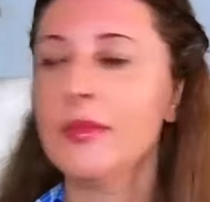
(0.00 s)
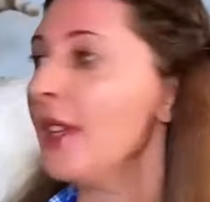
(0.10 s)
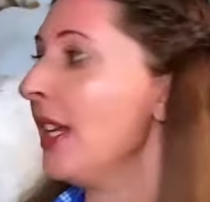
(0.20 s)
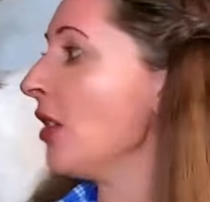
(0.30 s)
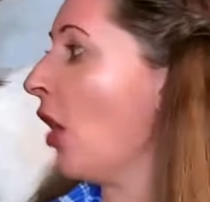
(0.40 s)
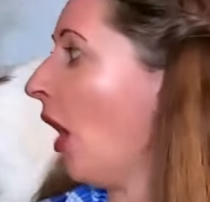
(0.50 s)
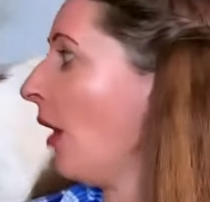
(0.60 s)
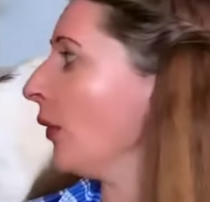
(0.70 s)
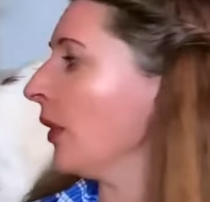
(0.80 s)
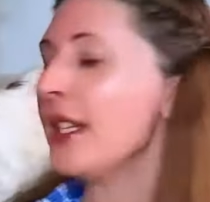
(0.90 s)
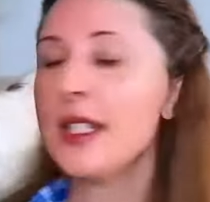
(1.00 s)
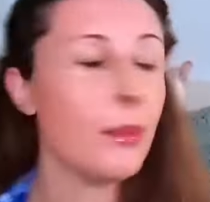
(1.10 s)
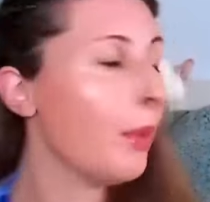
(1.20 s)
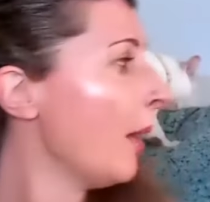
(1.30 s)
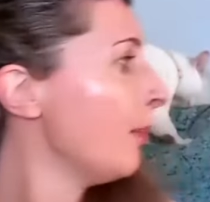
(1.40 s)
It's awful. Isn't
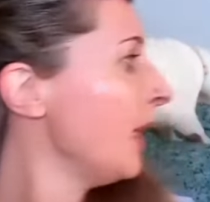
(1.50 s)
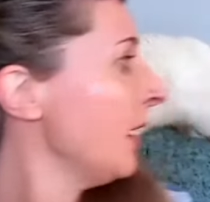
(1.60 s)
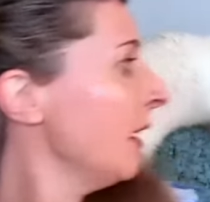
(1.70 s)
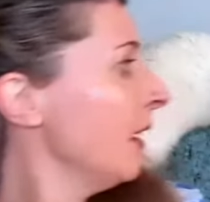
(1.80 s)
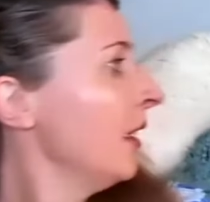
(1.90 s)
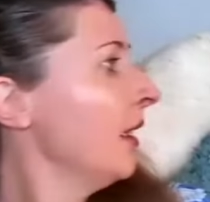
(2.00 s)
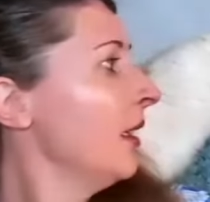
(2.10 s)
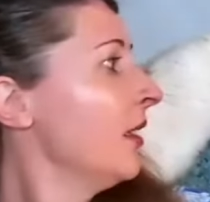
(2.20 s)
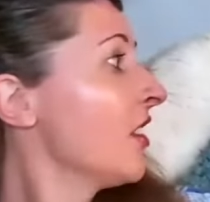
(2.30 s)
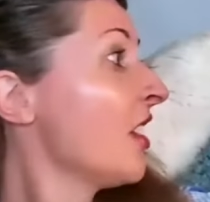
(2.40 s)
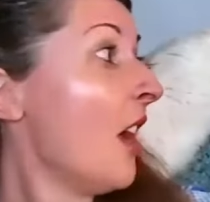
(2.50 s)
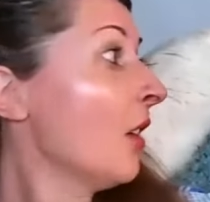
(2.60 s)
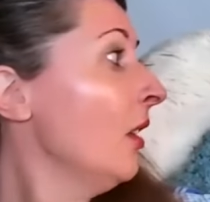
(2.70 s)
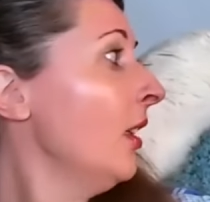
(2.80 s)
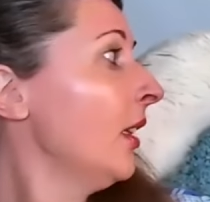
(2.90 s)
it, Poppy? It's not
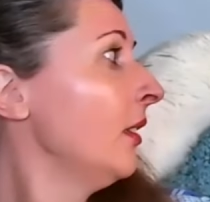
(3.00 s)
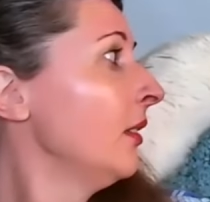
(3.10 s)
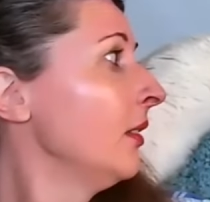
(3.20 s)
good.